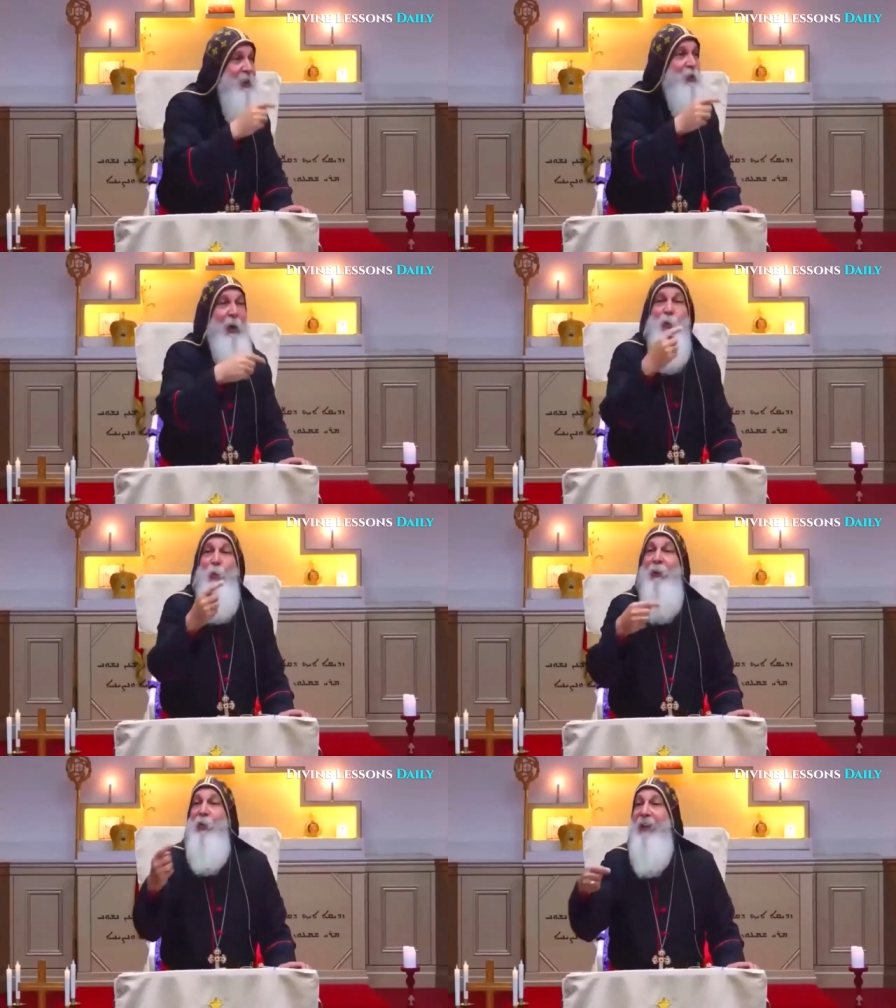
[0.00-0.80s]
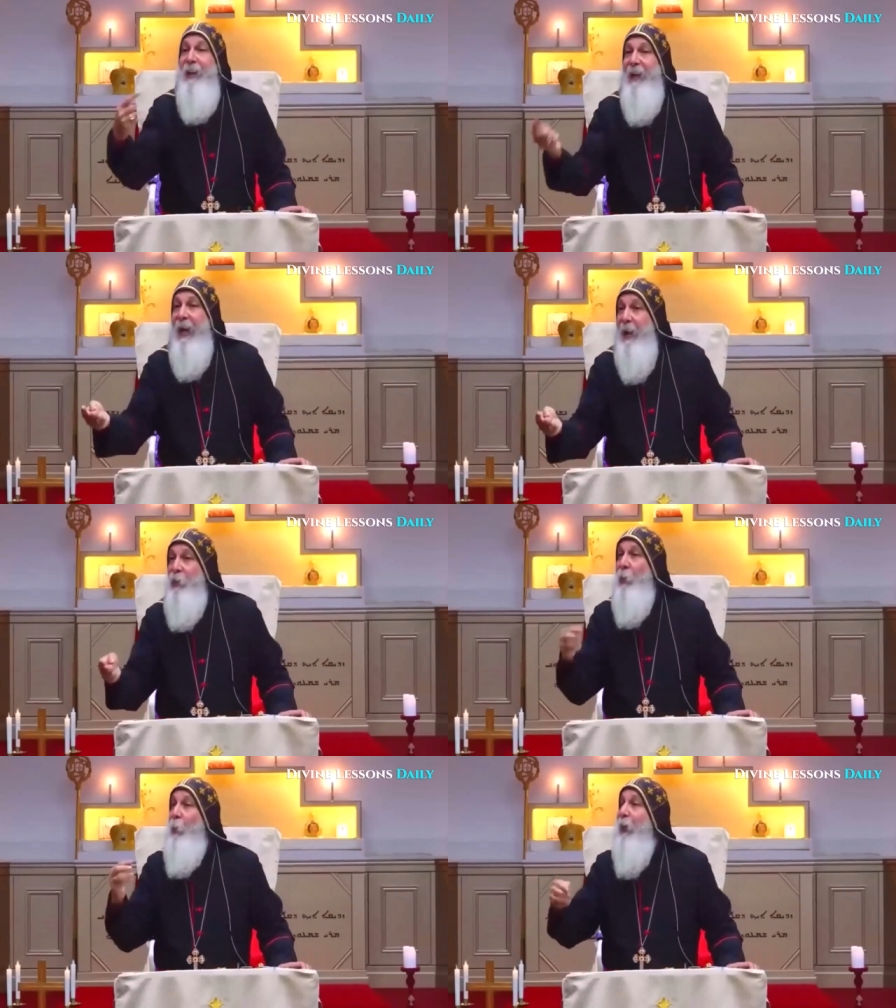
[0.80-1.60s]
is not what you're gonna
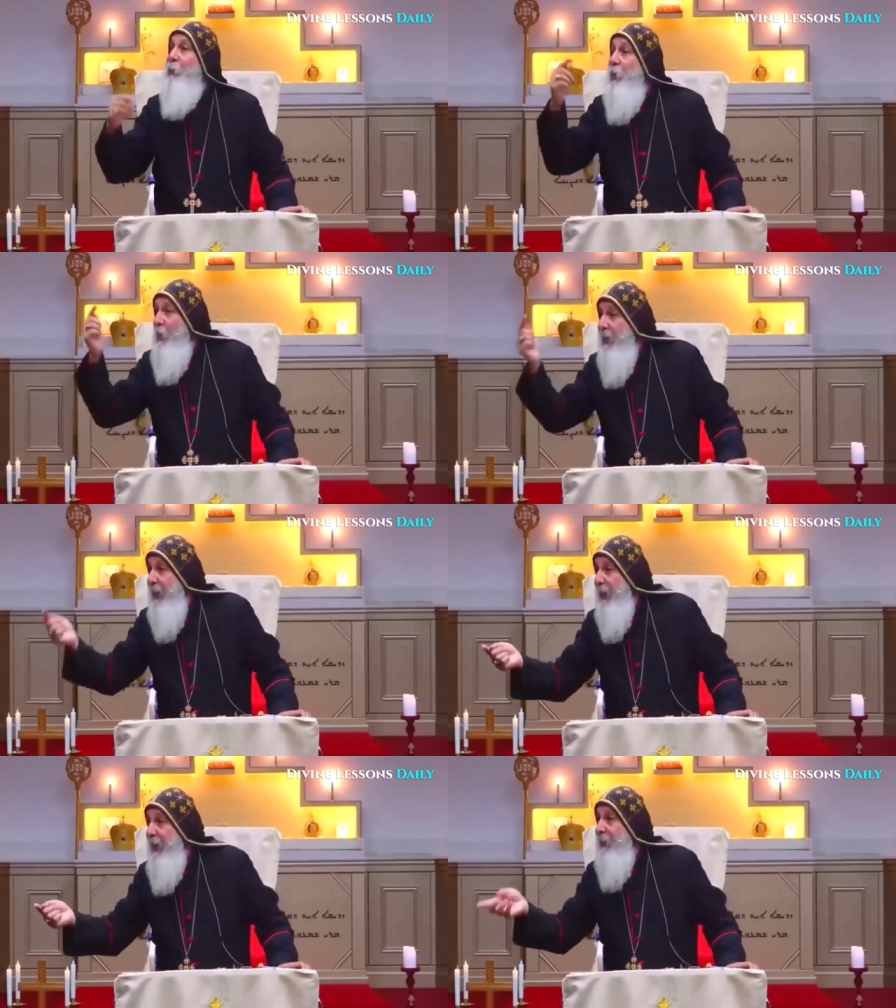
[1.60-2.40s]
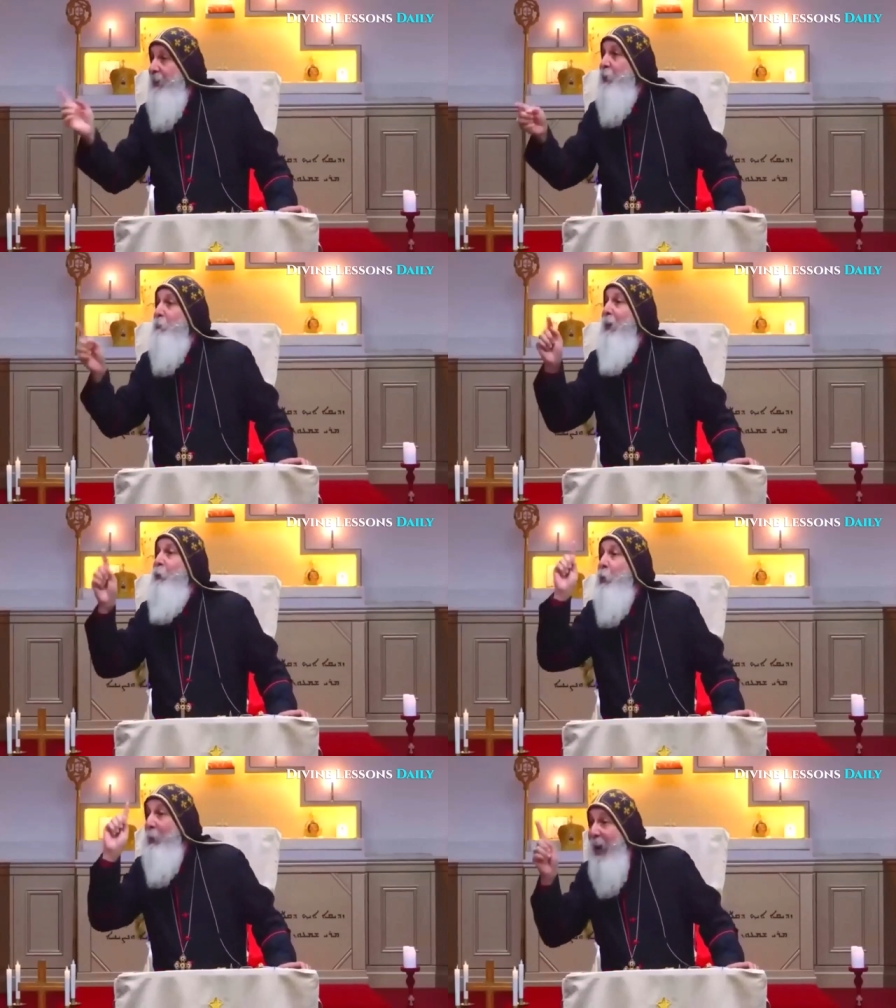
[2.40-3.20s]
get. What you're gonna get is
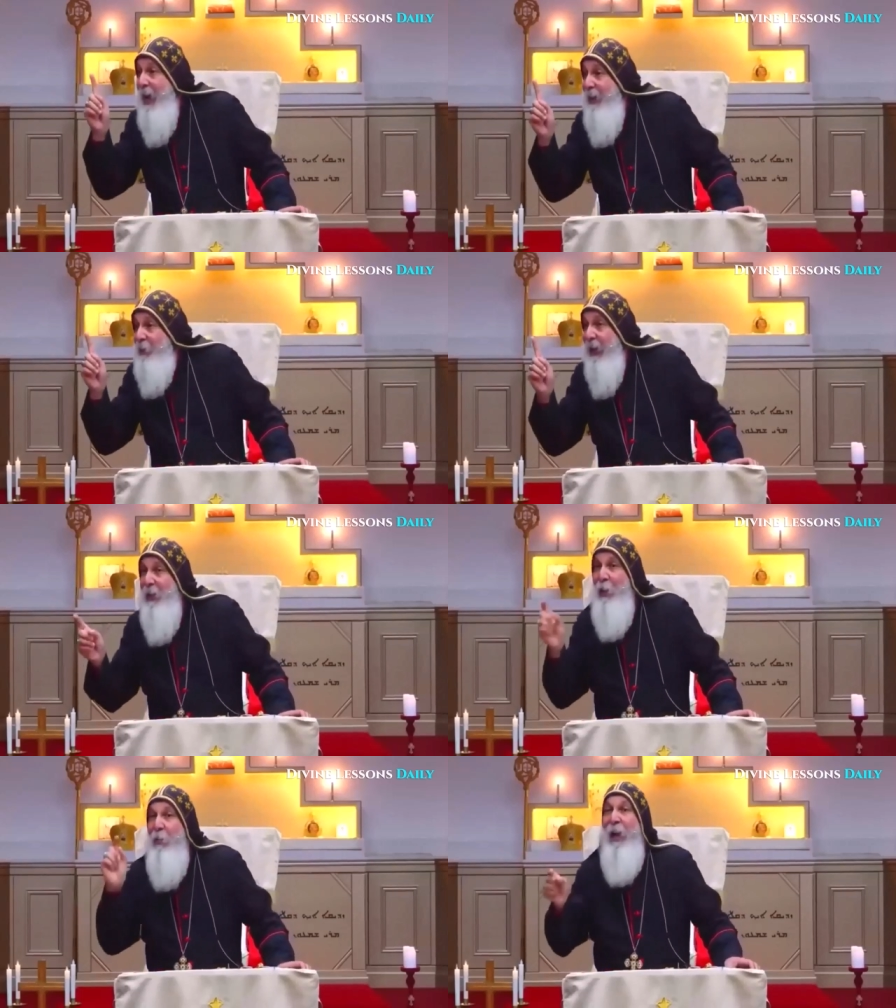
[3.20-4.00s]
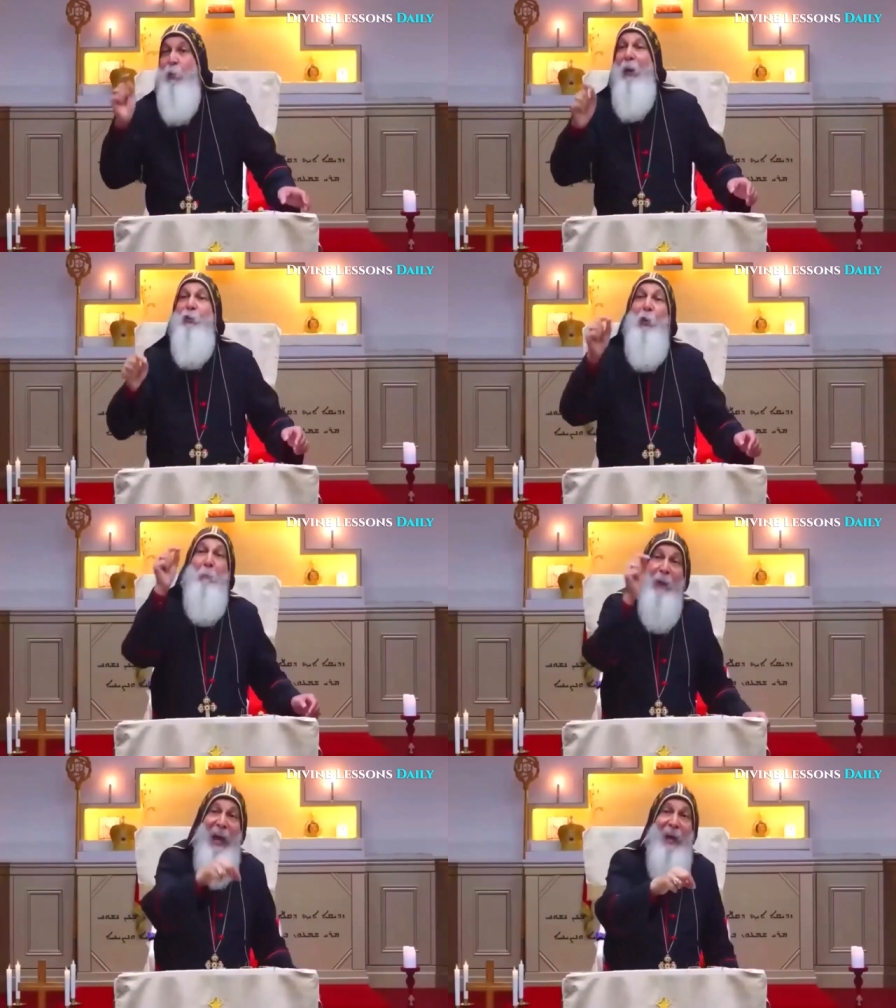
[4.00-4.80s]
much greater than what you
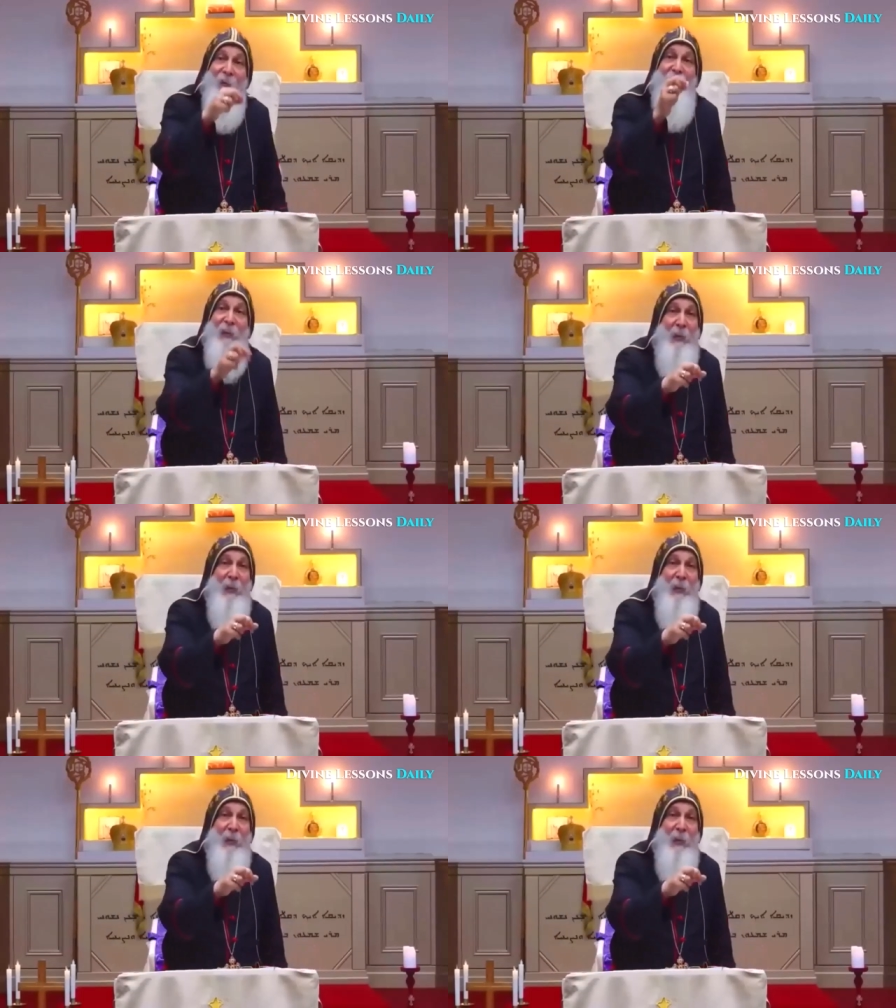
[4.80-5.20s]
planted